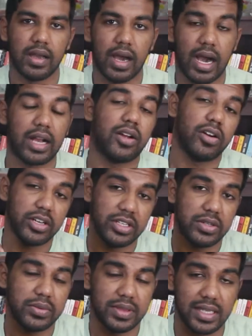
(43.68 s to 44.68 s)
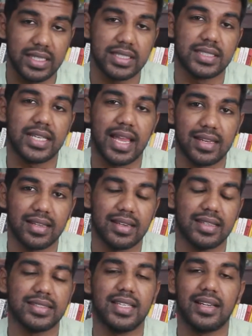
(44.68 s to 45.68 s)
According to these
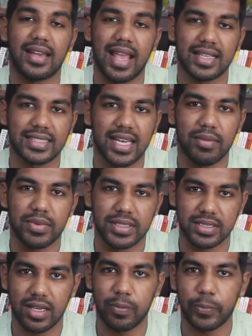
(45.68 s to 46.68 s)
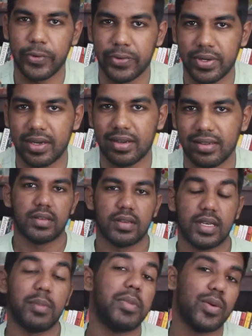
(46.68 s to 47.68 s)
categories, the tax slab is computed.
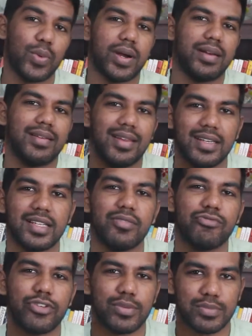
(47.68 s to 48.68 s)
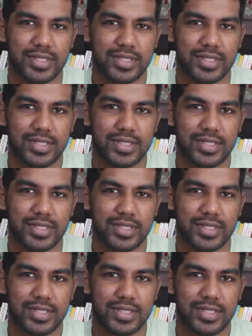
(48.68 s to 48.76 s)
Number 1. Income from